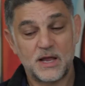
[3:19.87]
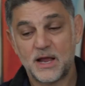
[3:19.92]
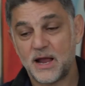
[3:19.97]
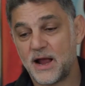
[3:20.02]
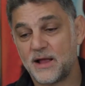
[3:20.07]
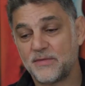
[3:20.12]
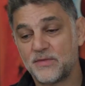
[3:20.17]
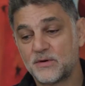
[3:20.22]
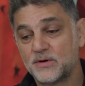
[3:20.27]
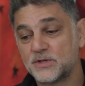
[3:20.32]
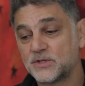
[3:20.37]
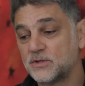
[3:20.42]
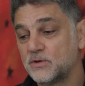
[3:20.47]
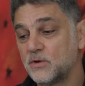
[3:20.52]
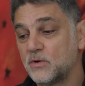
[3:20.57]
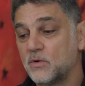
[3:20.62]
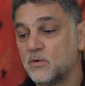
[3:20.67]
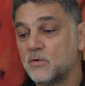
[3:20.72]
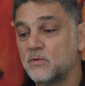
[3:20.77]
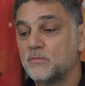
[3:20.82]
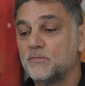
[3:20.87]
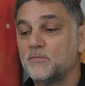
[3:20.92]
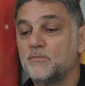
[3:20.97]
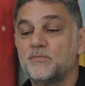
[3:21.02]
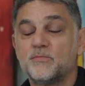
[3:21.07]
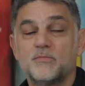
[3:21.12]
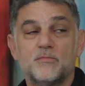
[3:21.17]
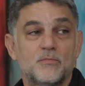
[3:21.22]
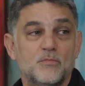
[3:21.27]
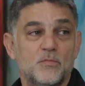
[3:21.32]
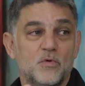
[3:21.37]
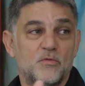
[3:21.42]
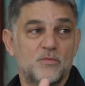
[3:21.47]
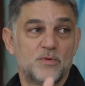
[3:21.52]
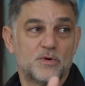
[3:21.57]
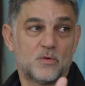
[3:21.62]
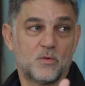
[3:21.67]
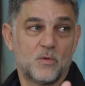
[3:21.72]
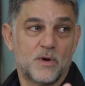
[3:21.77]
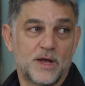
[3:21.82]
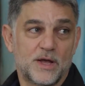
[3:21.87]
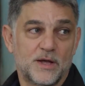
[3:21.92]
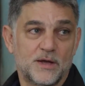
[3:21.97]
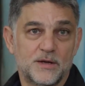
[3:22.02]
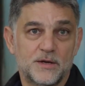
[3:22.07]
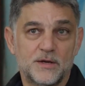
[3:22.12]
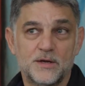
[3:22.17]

And there is no movement away.